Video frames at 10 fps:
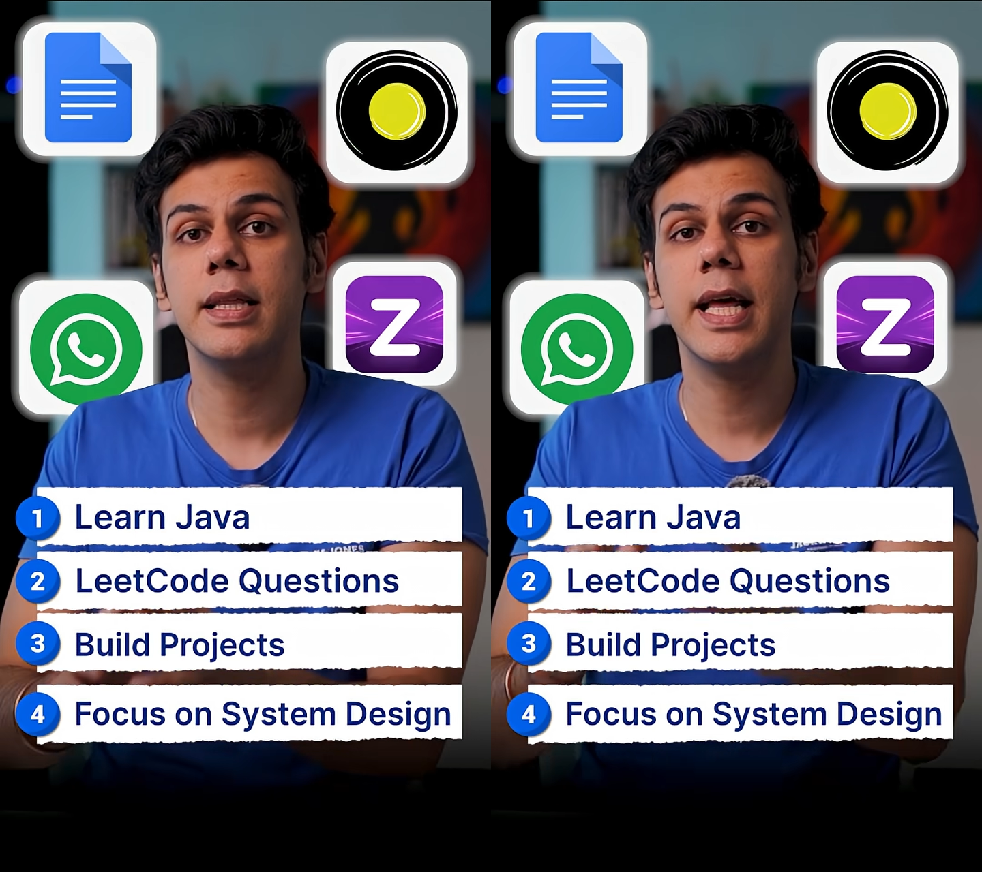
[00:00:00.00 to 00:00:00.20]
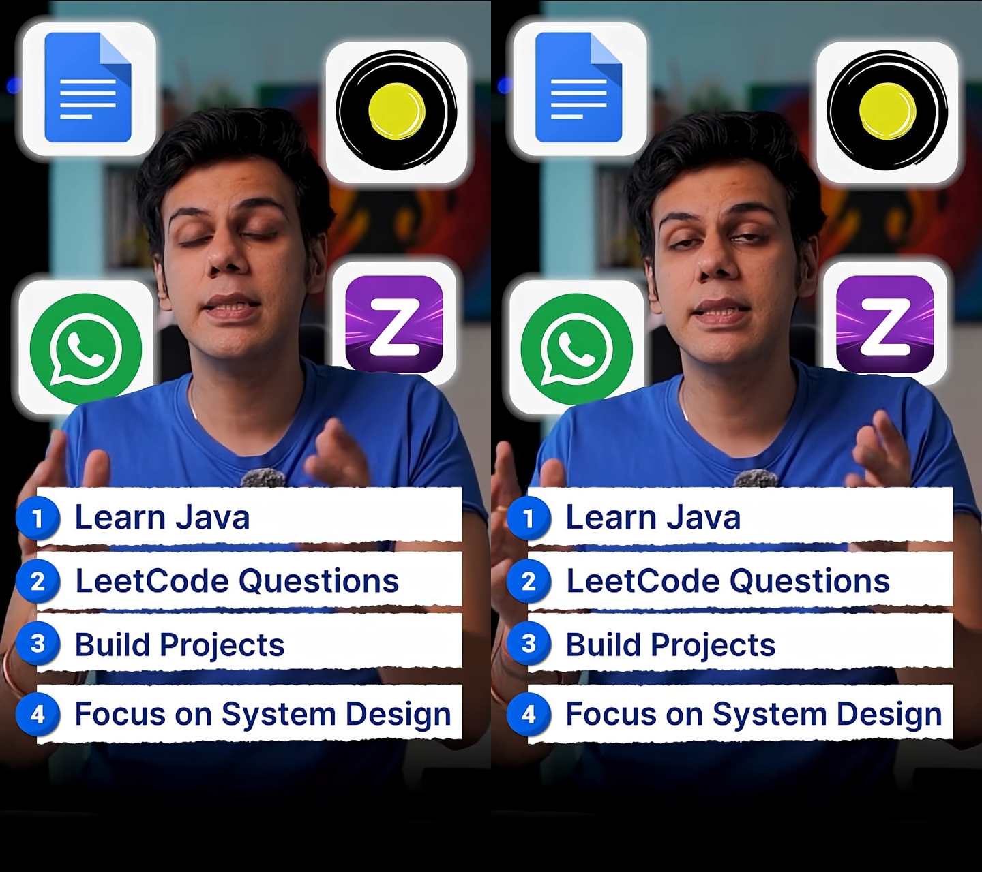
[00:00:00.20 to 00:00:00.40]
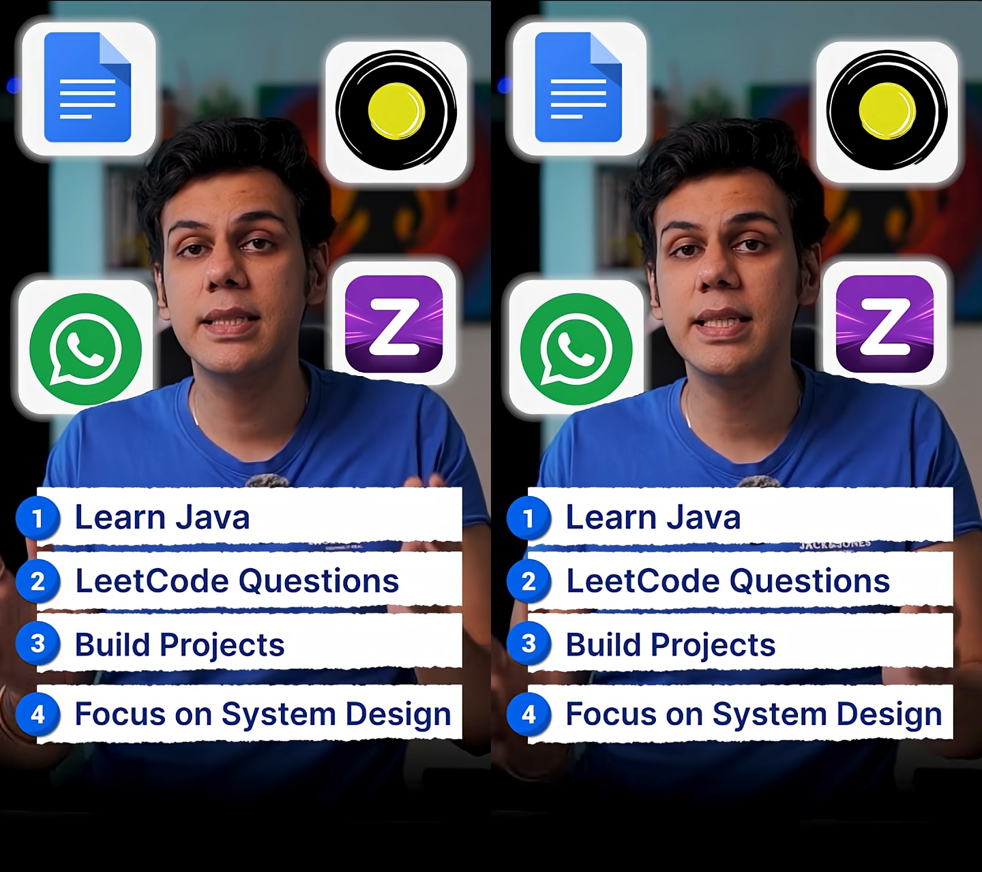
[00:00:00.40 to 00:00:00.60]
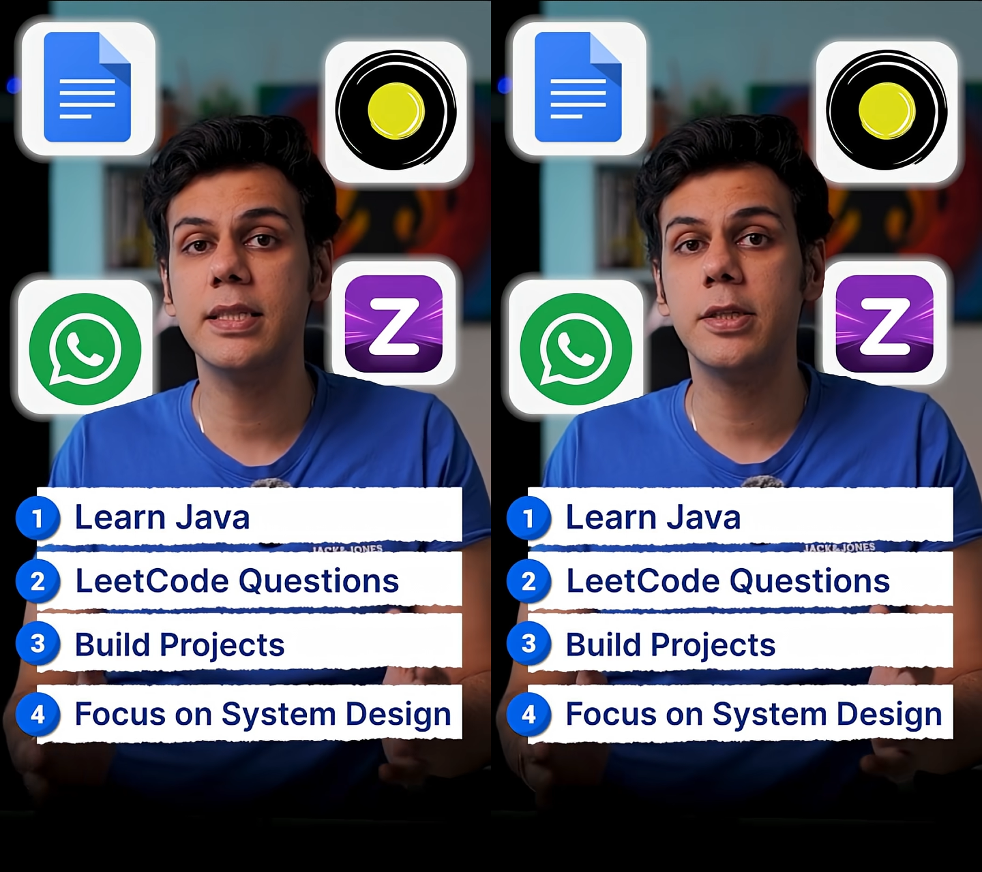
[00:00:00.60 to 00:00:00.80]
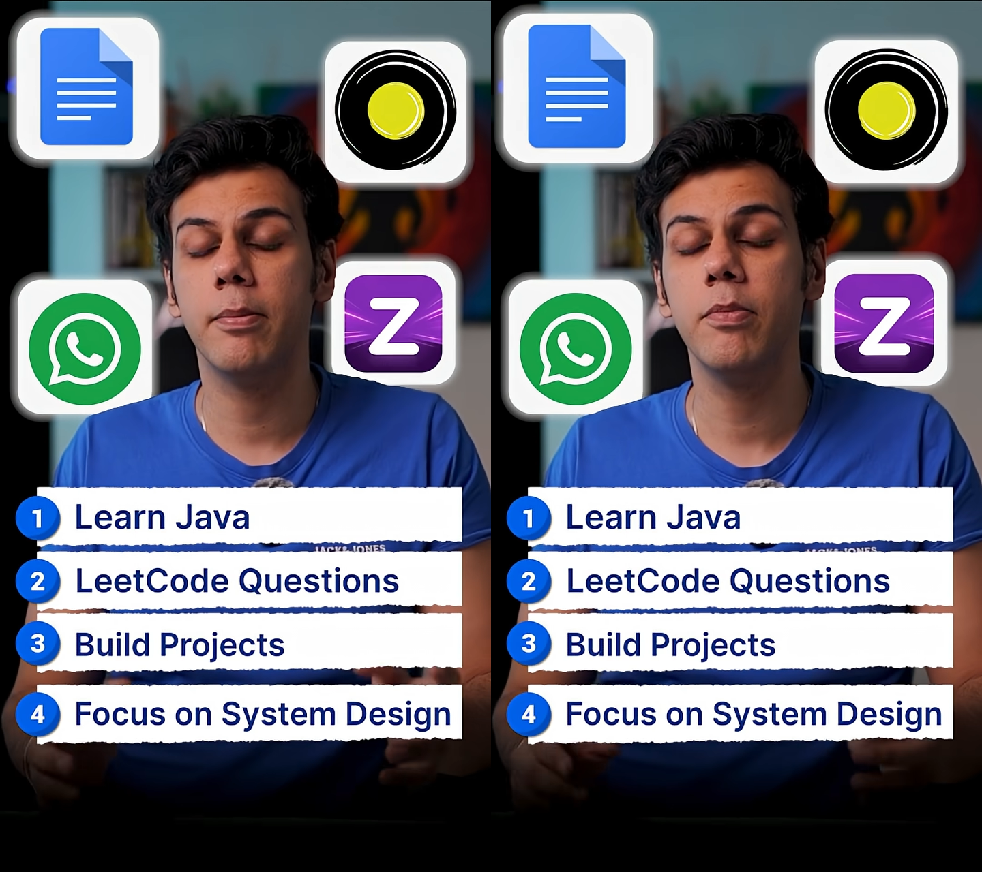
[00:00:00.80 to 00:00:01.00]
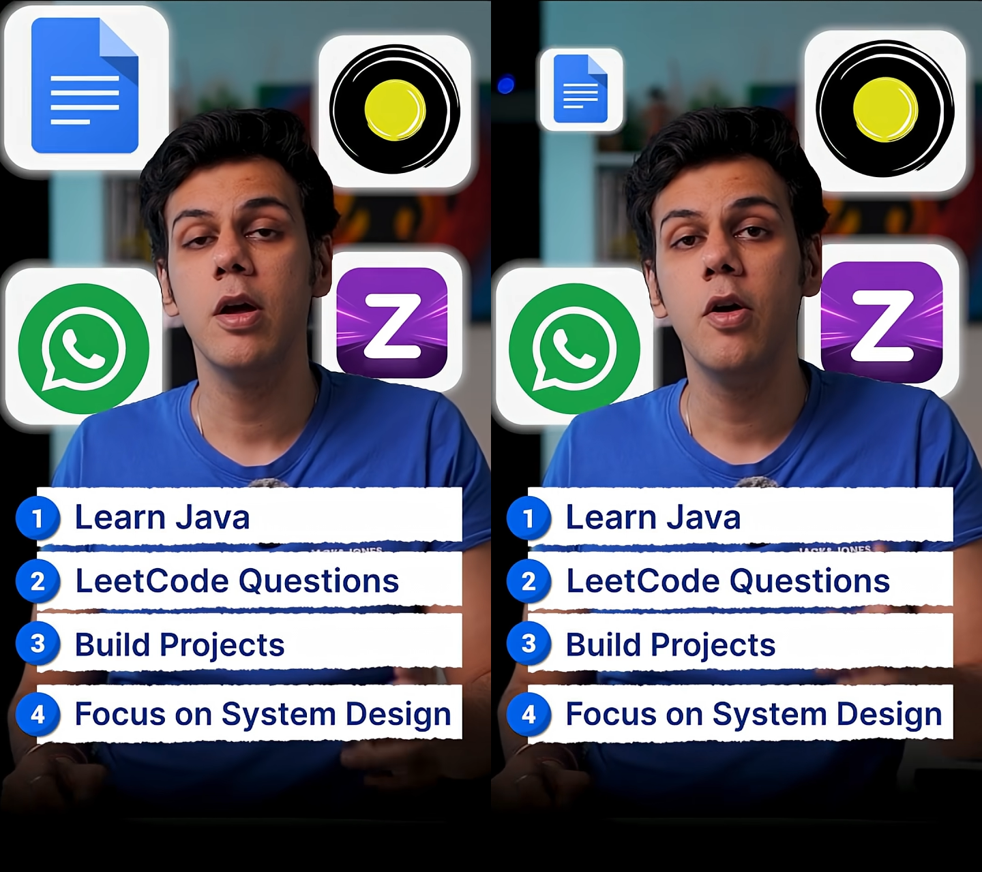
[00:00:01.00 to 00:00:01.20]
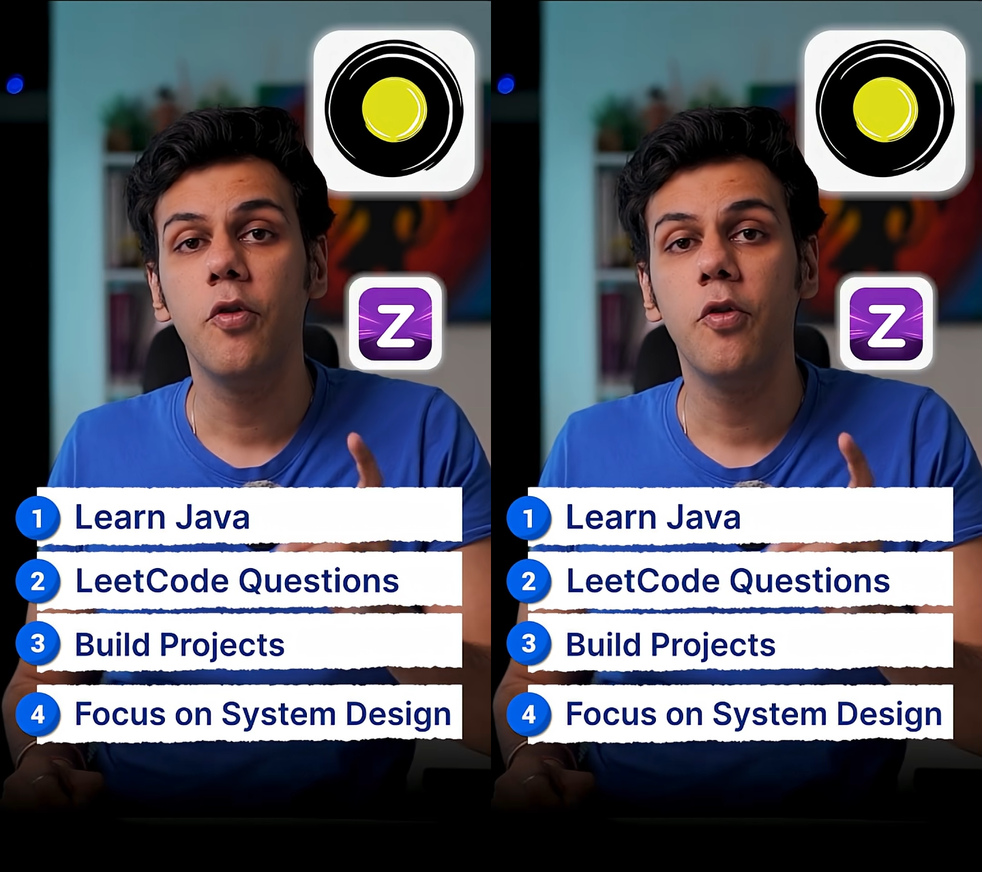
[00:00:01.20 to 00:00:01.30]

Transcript: their system,